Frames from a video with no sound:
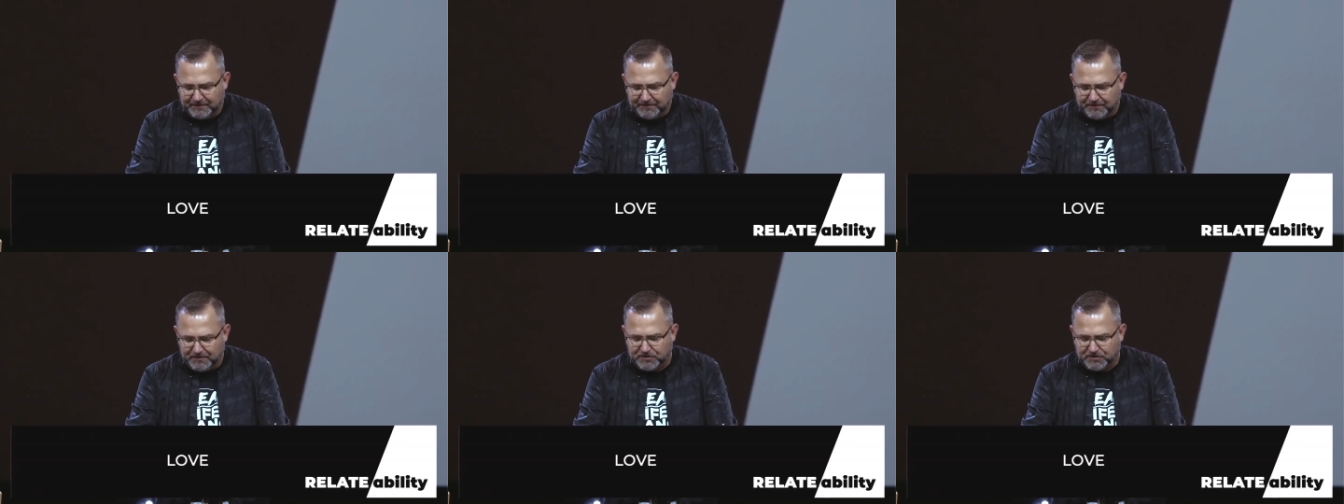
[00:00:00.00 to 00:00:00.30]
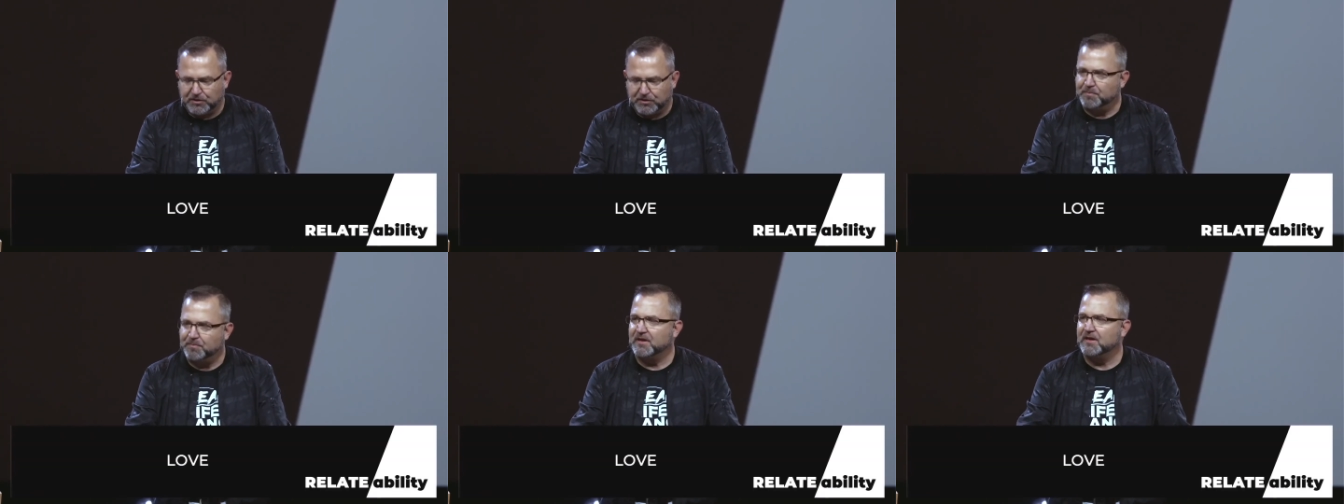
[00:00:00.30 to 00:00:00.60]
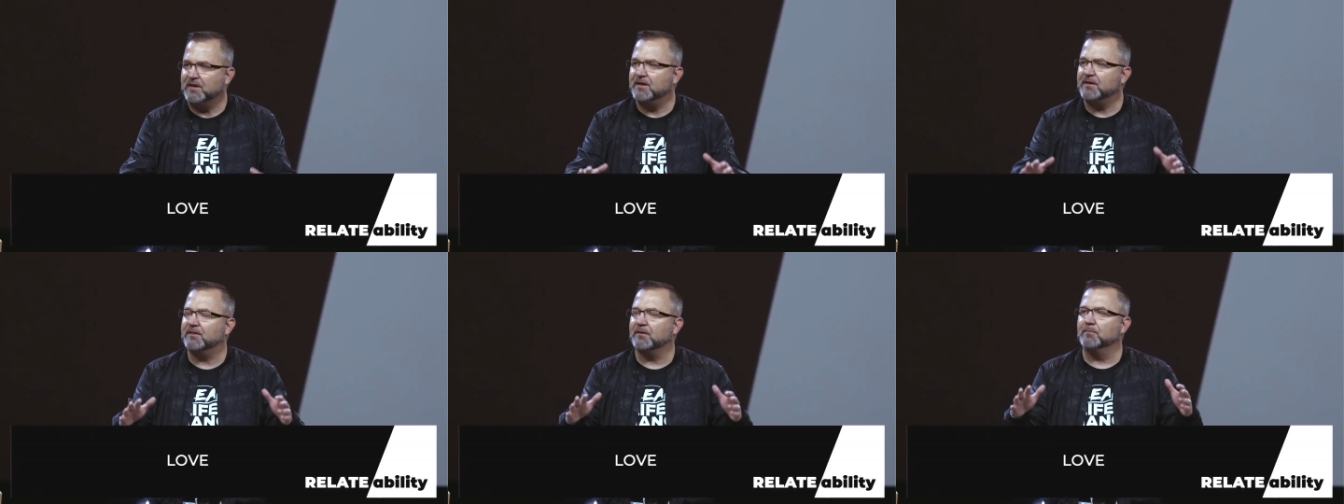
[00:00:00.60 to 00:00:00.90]
this should
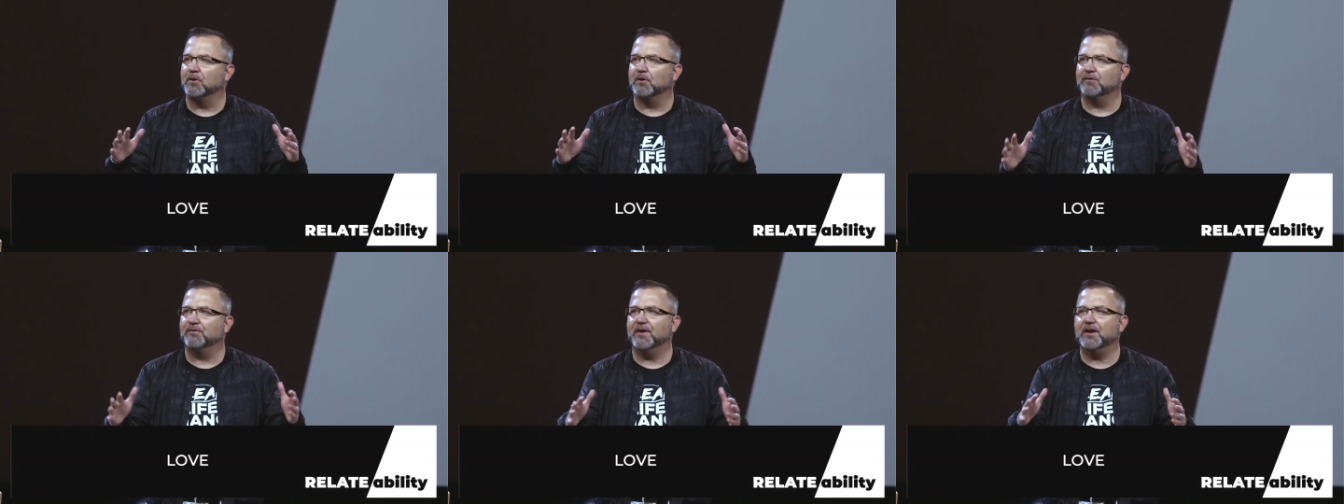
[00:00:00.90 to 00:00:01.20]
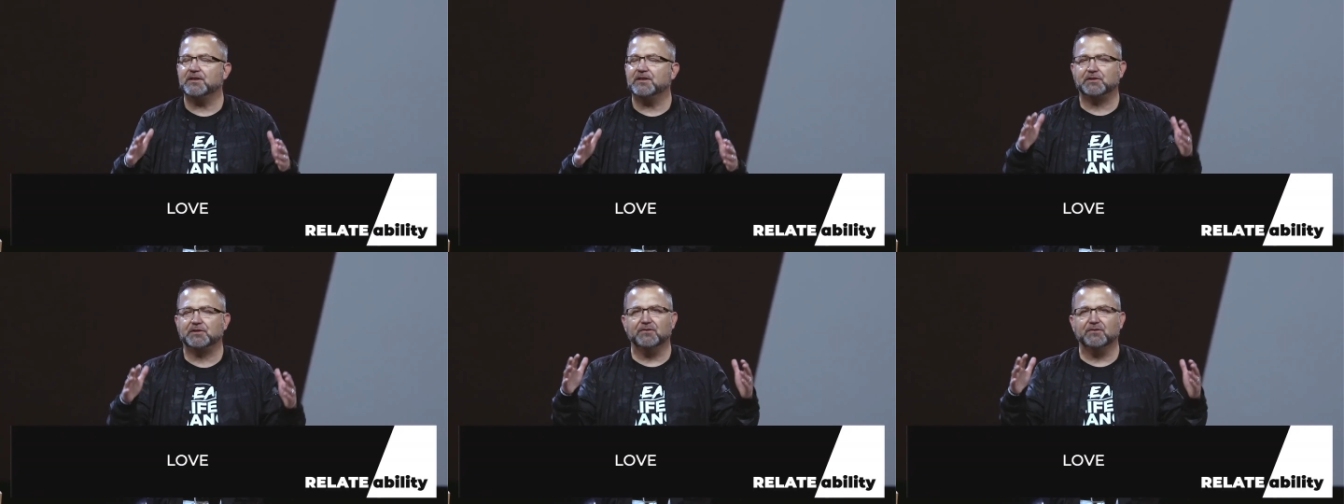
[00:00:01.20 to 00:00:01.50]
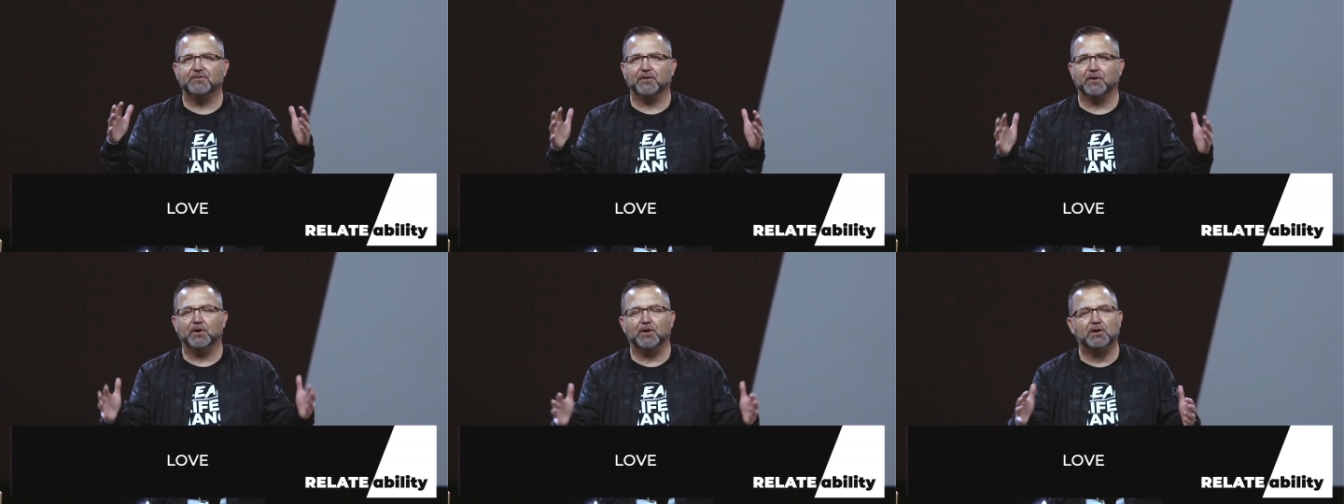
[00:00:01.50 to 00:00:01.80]
be the motivation
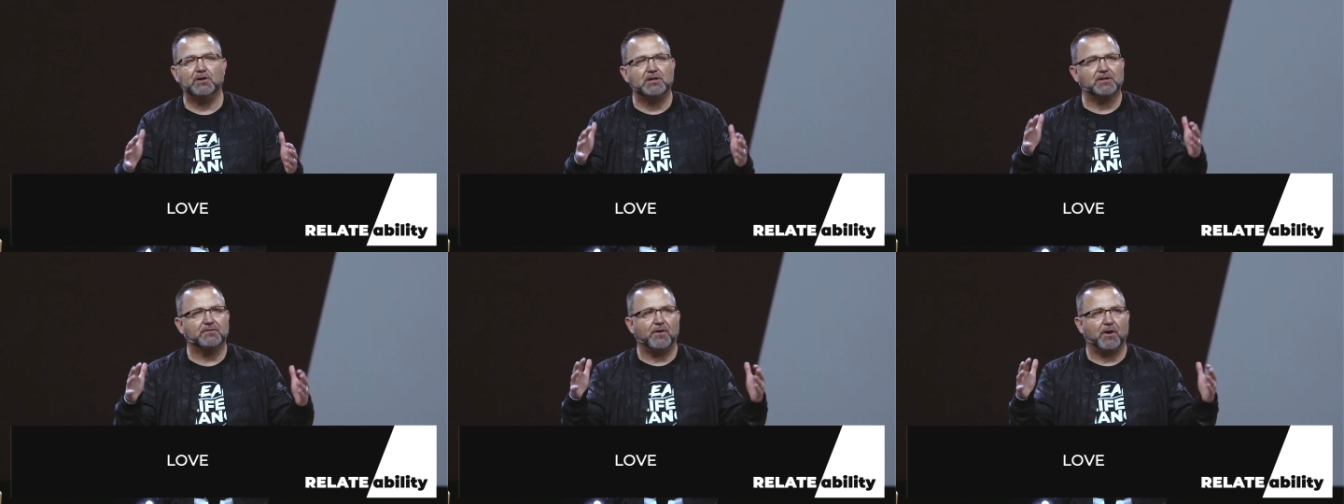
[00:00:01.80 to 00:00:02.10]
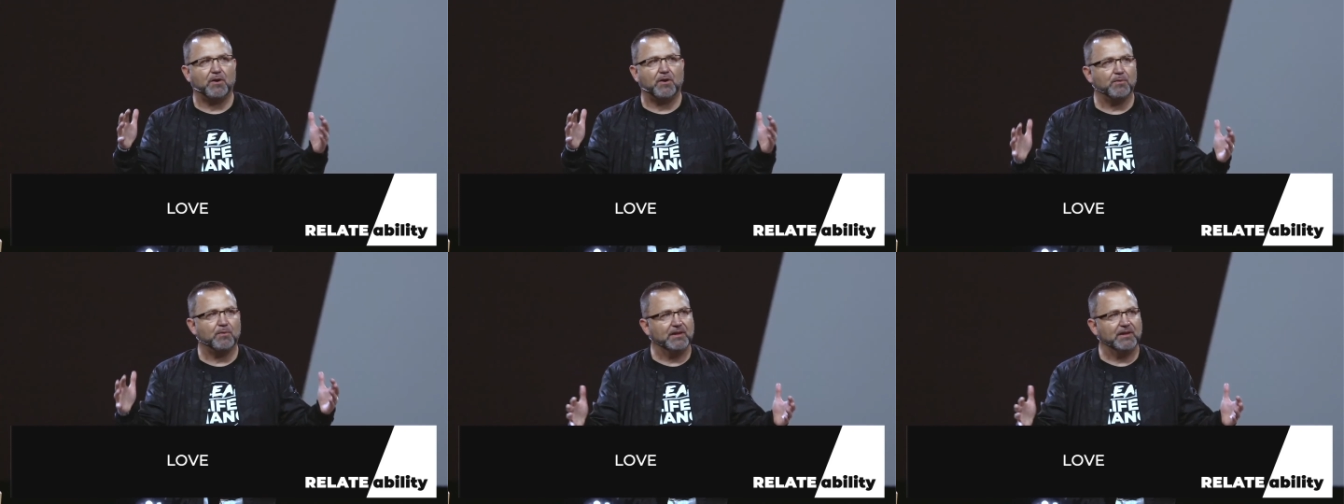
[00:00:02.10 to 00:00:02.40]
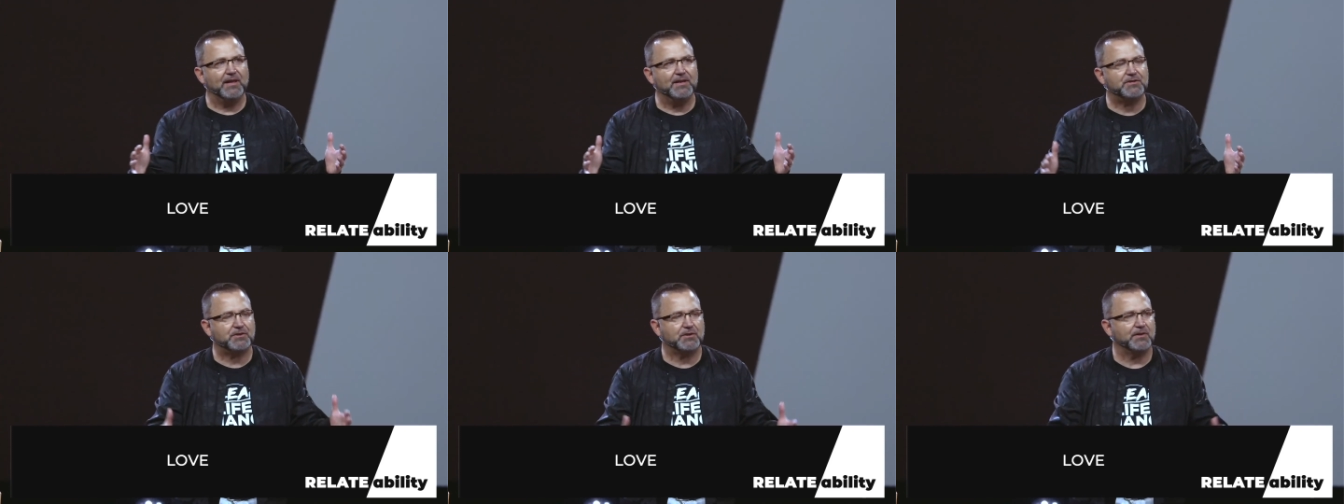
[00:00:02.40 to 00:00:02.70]
for all of our
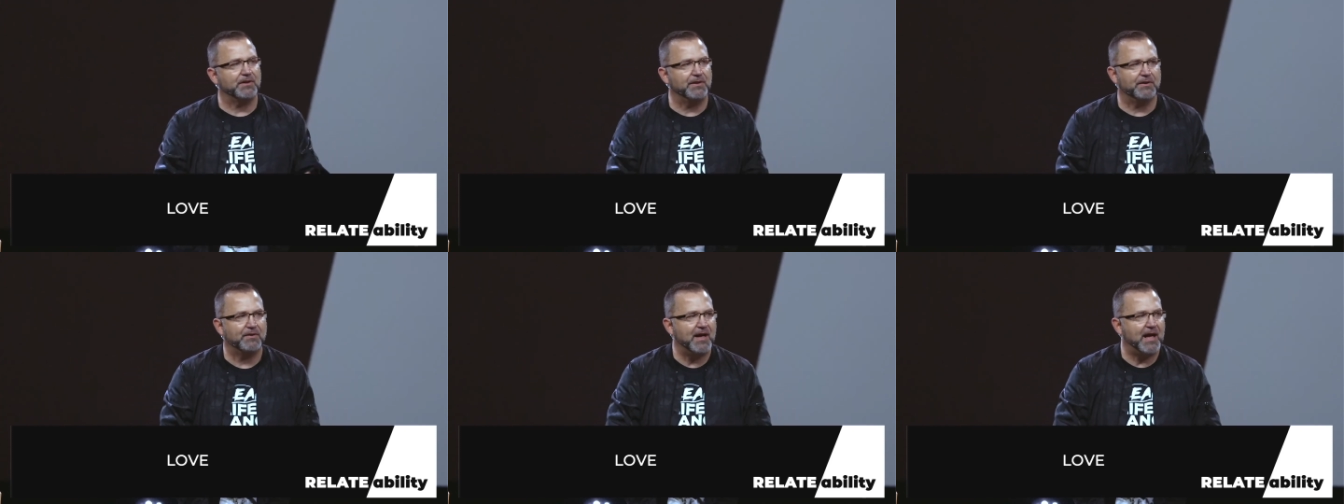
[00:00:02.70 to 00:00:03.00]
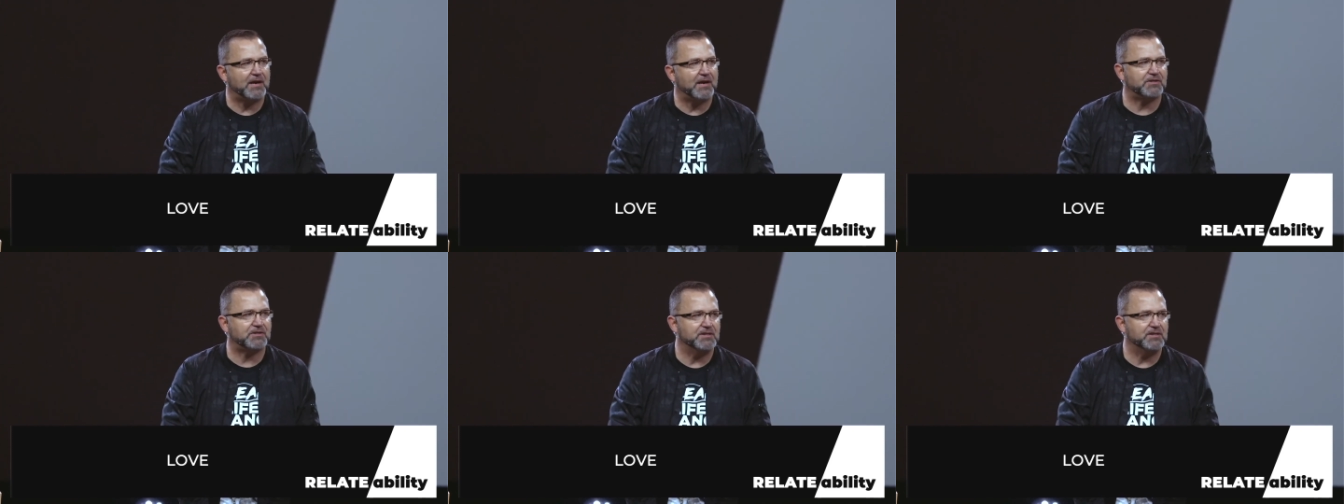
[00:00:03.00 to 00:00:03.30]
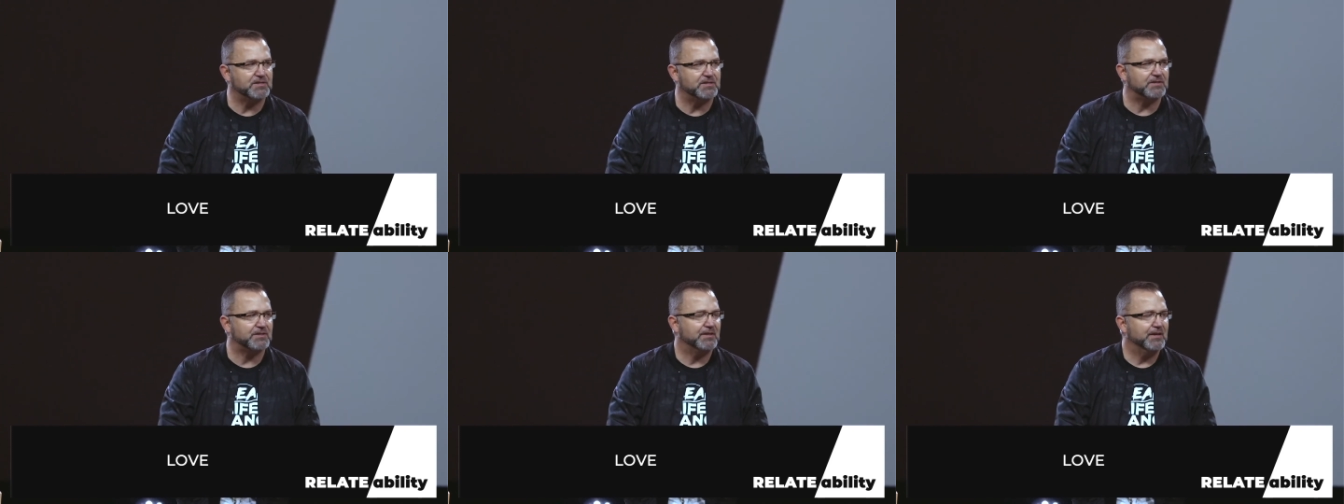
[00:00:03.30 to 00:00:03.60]
relational
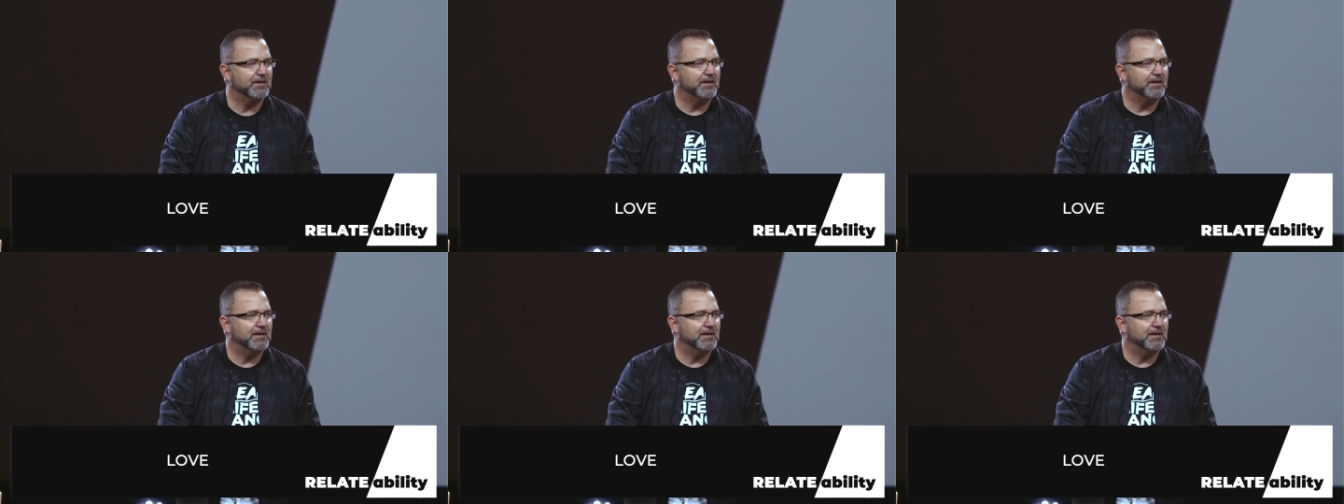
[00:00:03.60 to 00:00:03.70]
interactions.